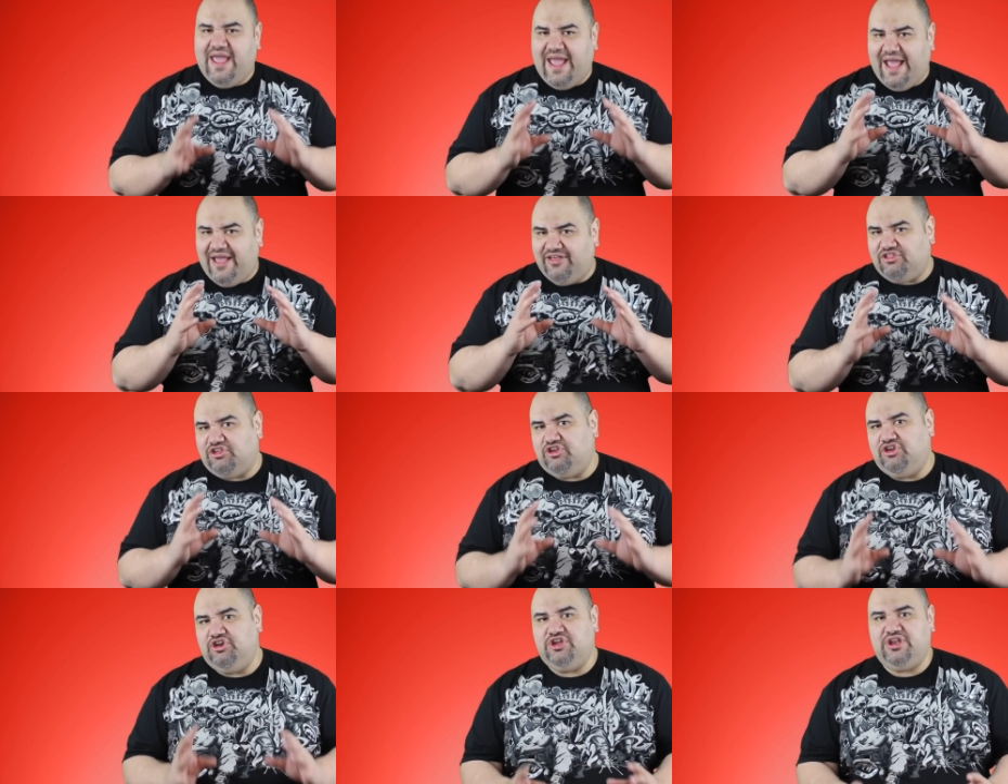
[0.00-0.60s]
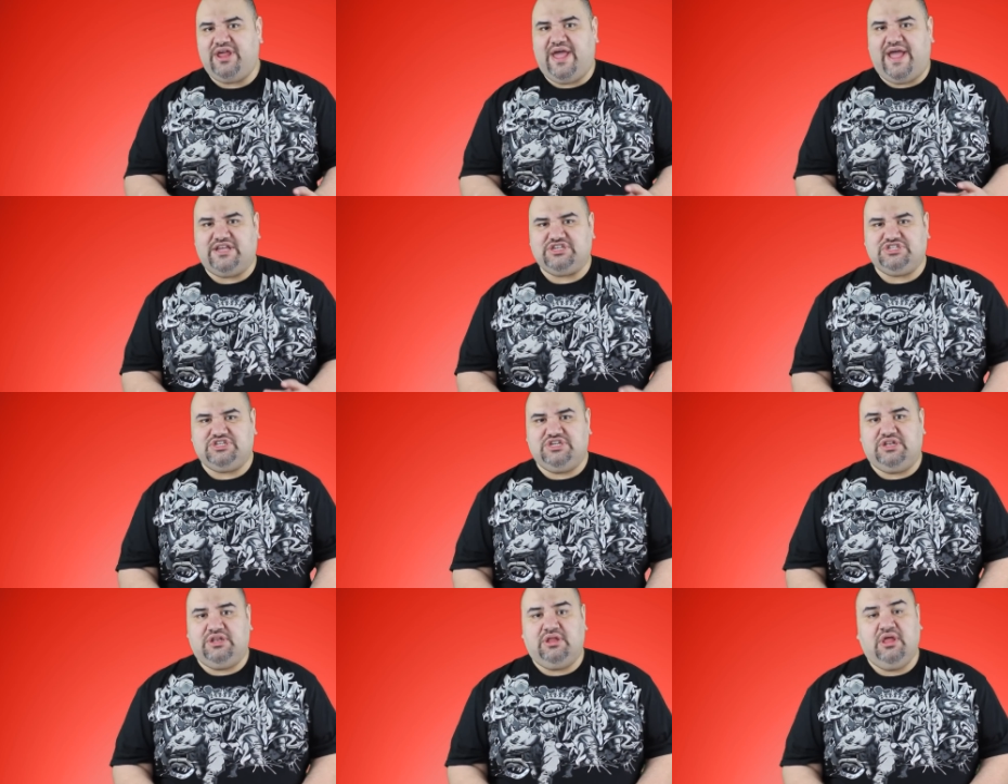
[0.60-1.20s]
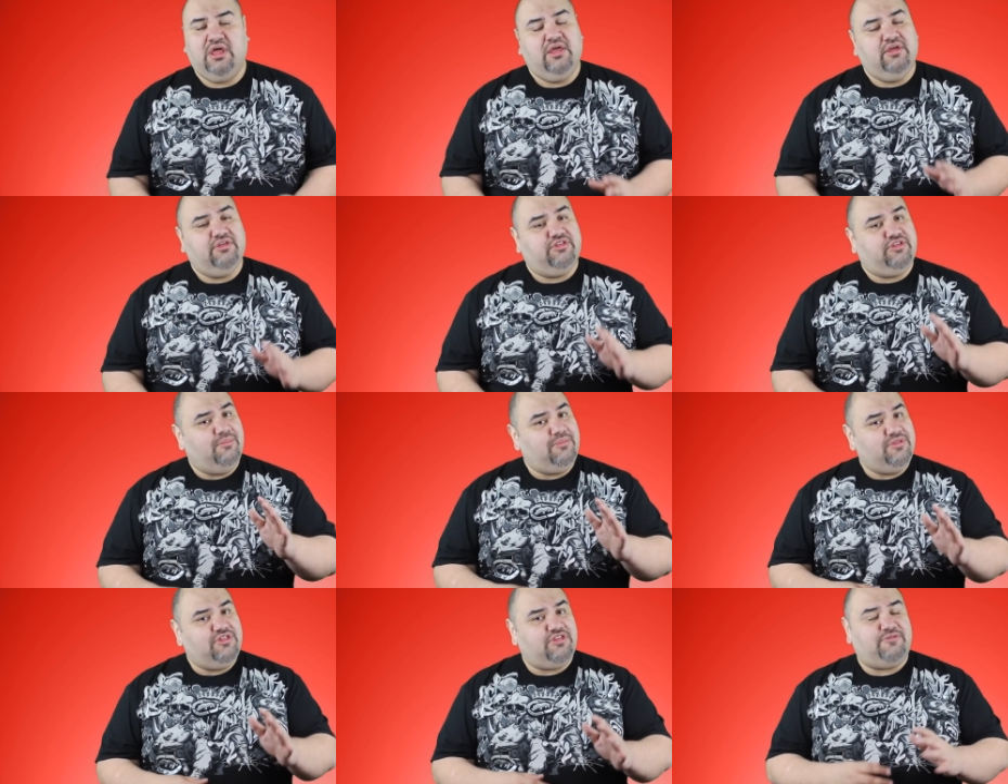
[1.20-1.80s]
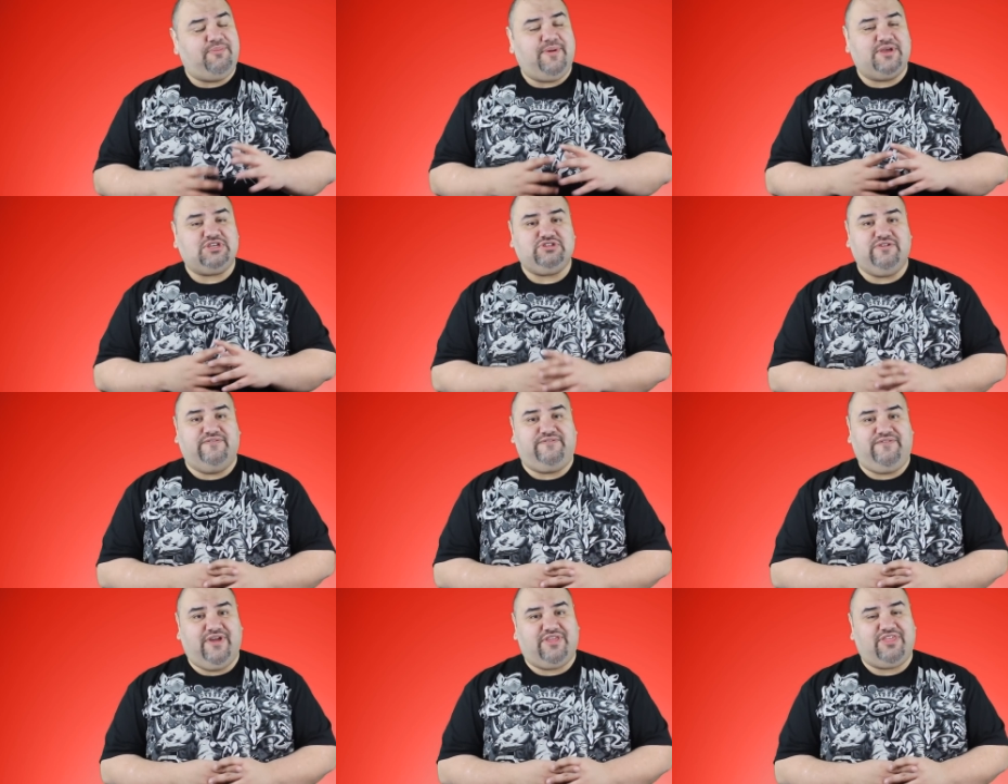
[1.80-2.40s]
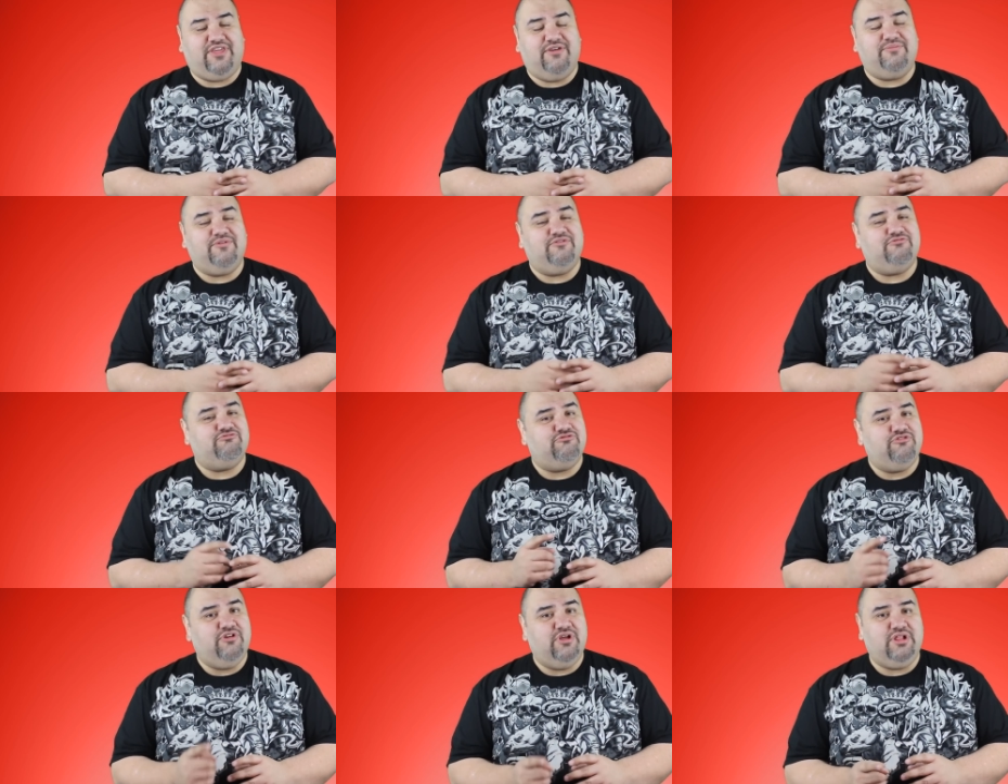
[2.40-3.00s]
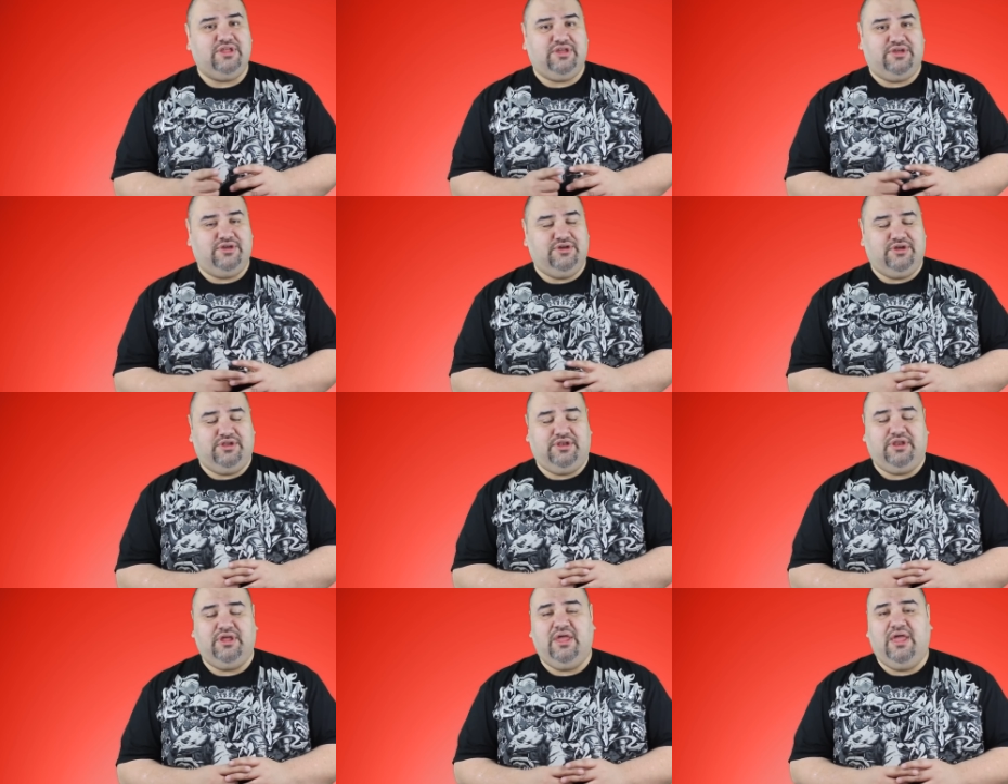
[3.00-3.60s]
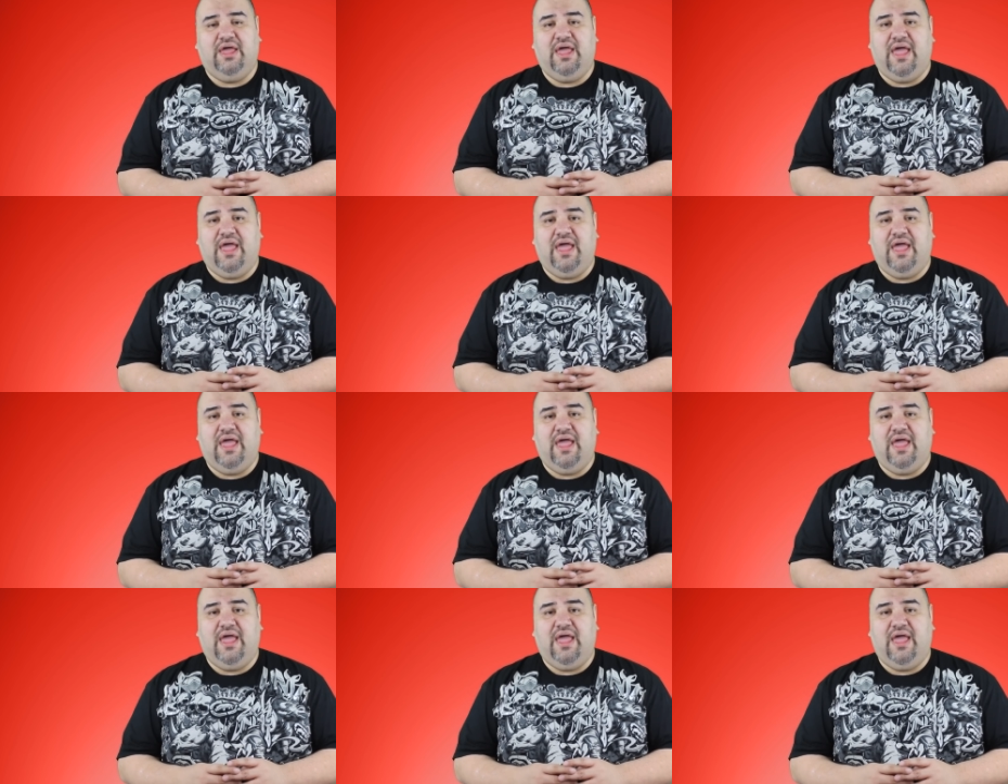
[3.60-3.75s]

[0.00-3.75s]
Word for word: It has good action. Some of the special effects have been really good.